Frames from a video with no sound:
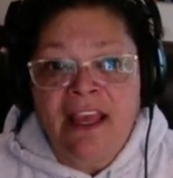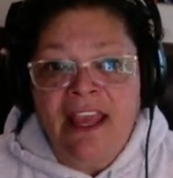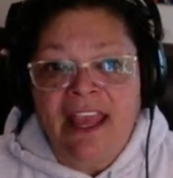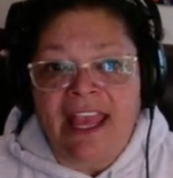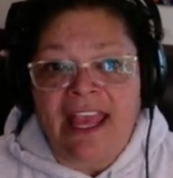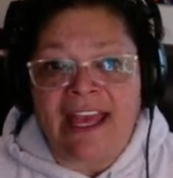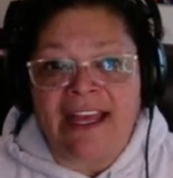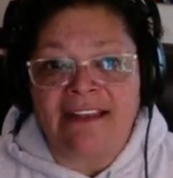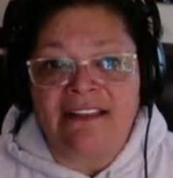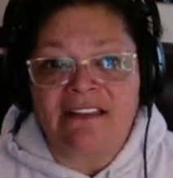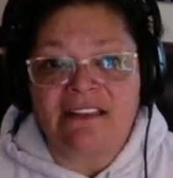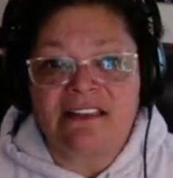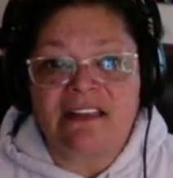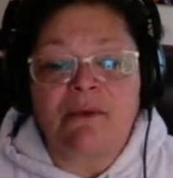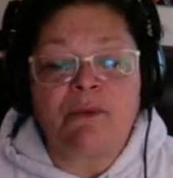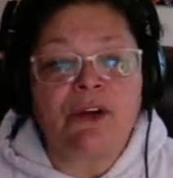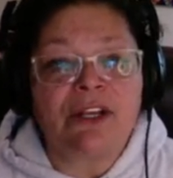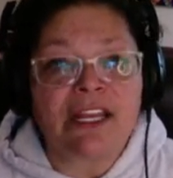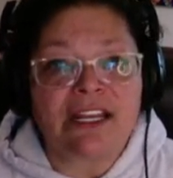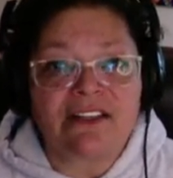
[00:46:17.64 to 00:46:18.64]
and
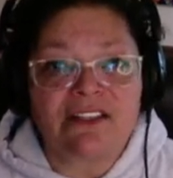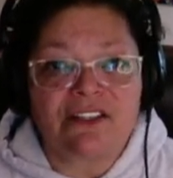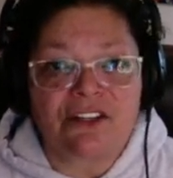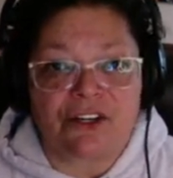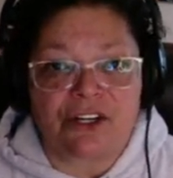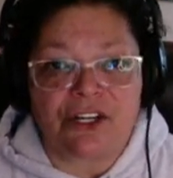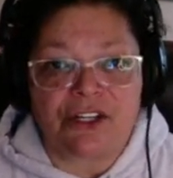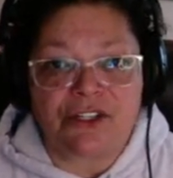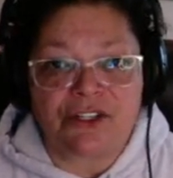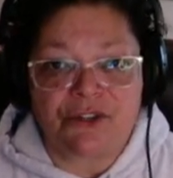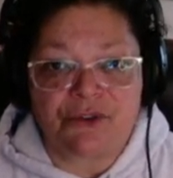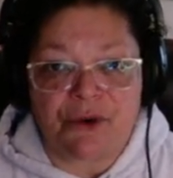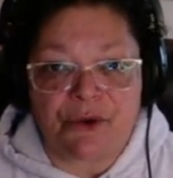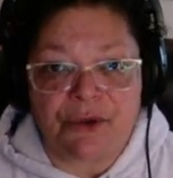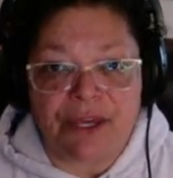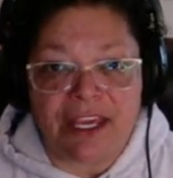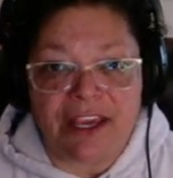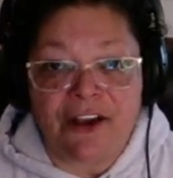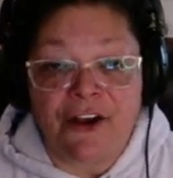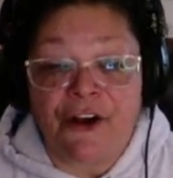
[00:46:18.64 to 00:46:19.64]
someone had started
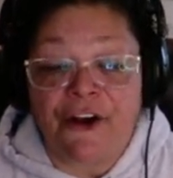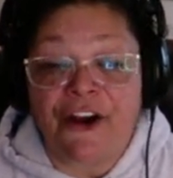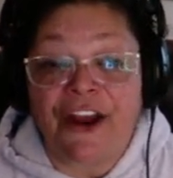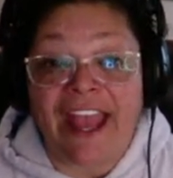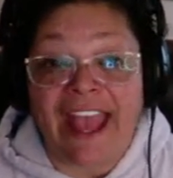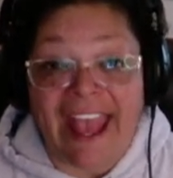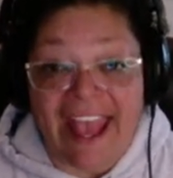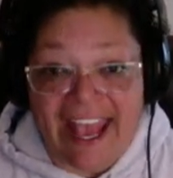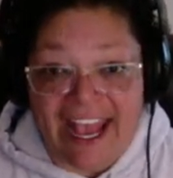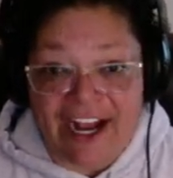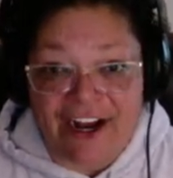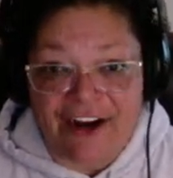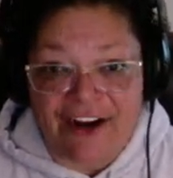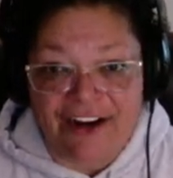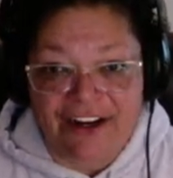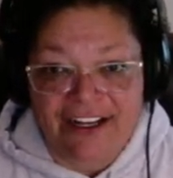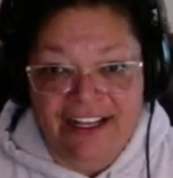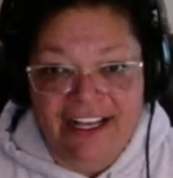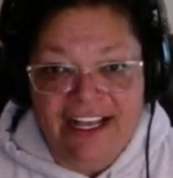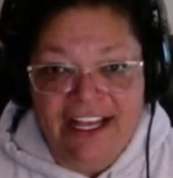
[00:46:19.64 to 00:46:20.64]
stroking her hair.
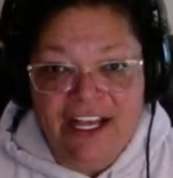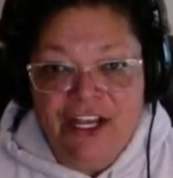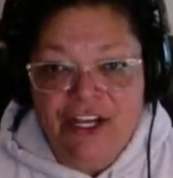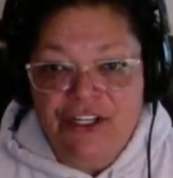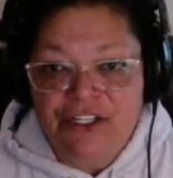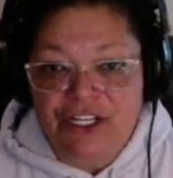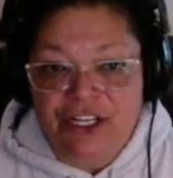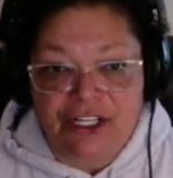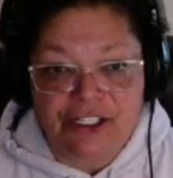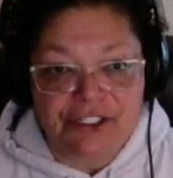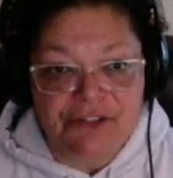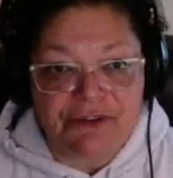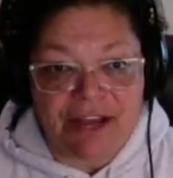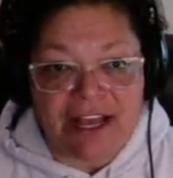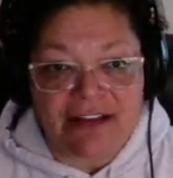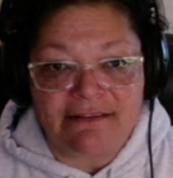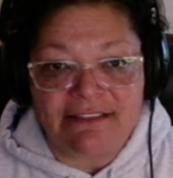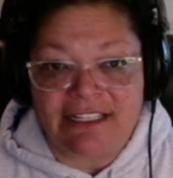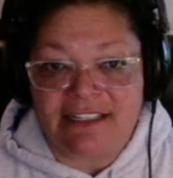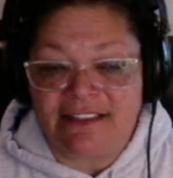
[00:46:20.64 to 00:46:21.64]
She looked
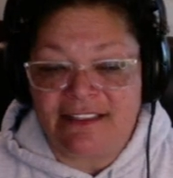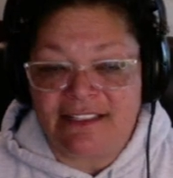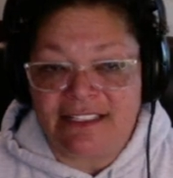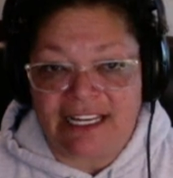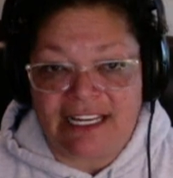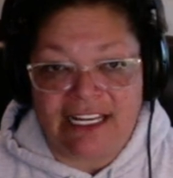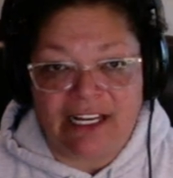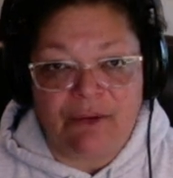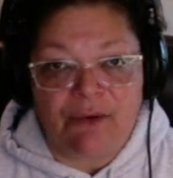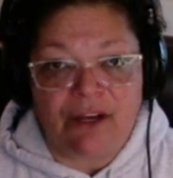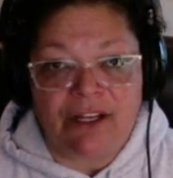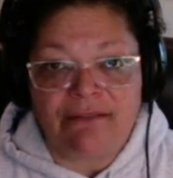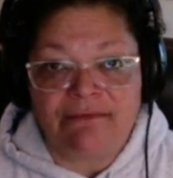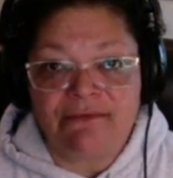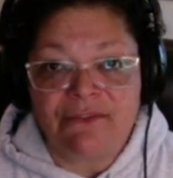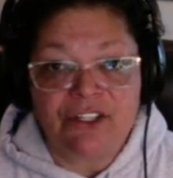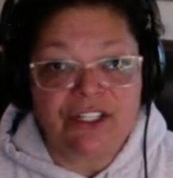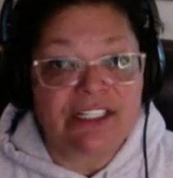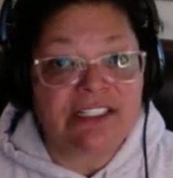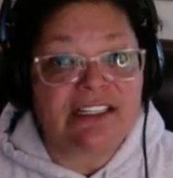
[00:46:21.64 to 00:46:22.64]
around, didn't see anyone.
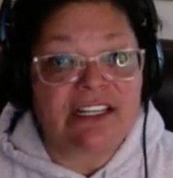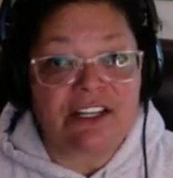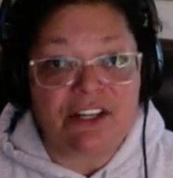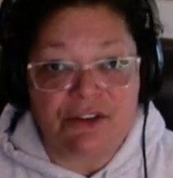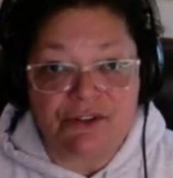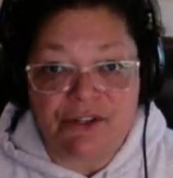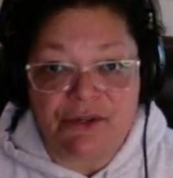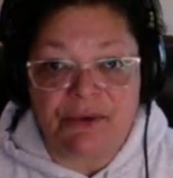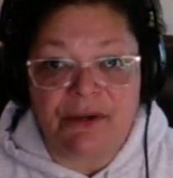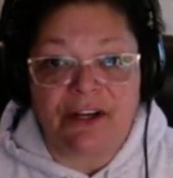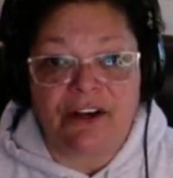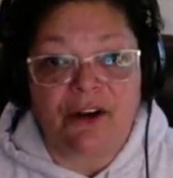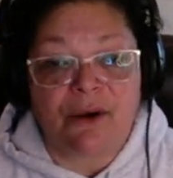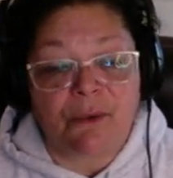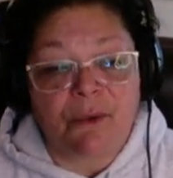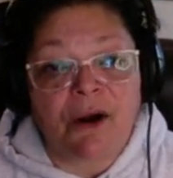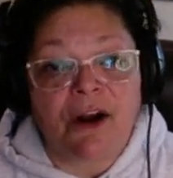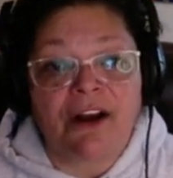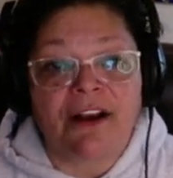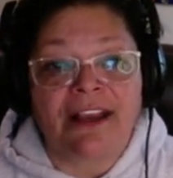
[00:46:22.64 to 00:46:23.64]
She continued doing her
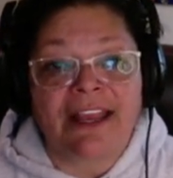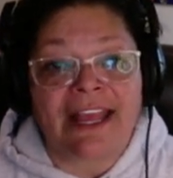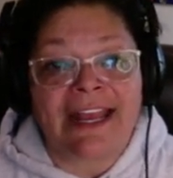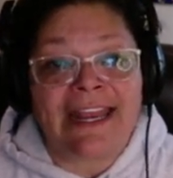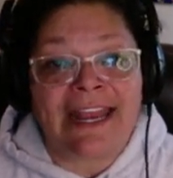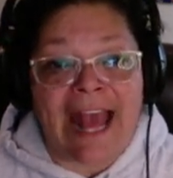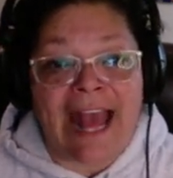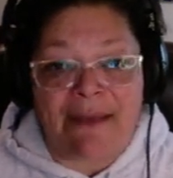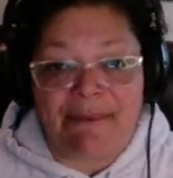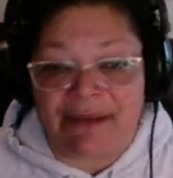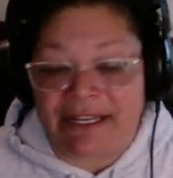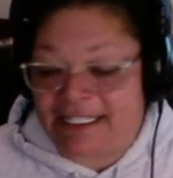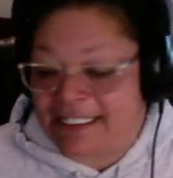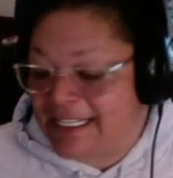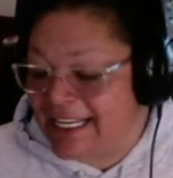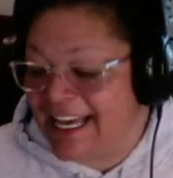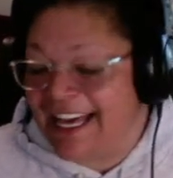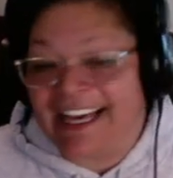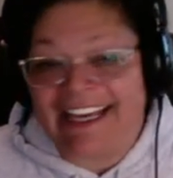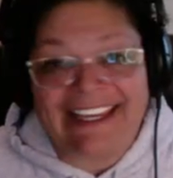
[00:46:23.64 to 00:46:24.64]
work, and it happened
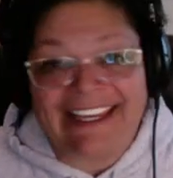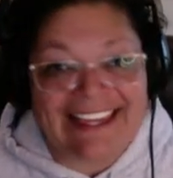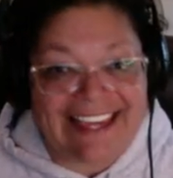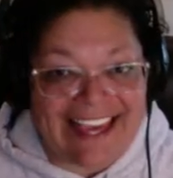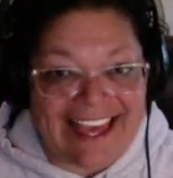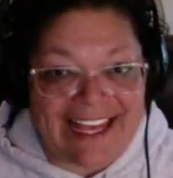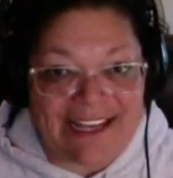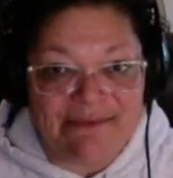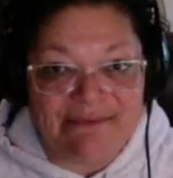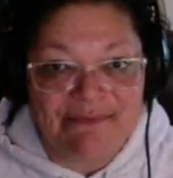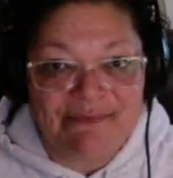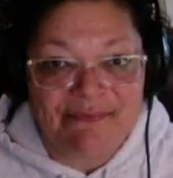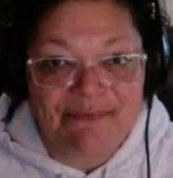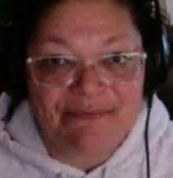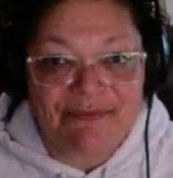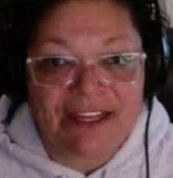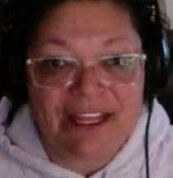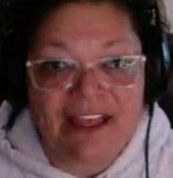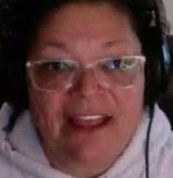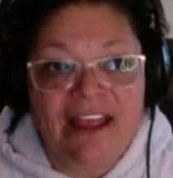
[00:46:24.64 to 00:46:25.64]
again.
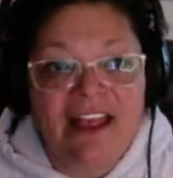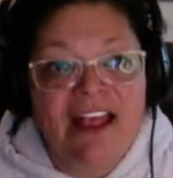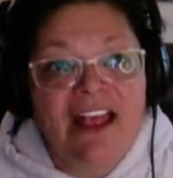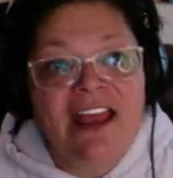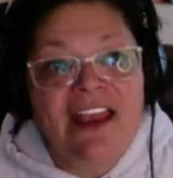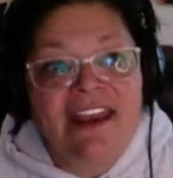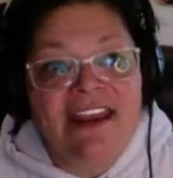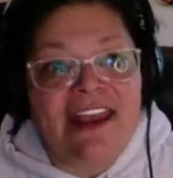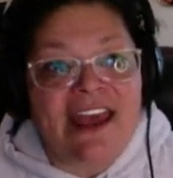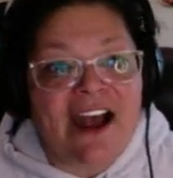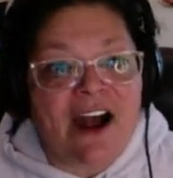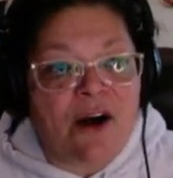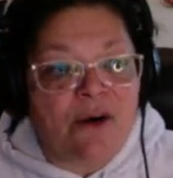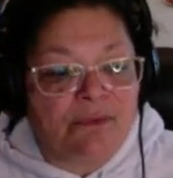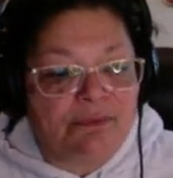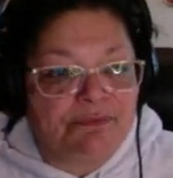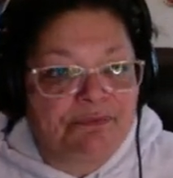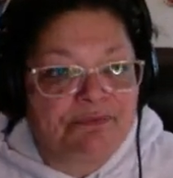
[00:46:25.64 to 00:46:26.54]
Now,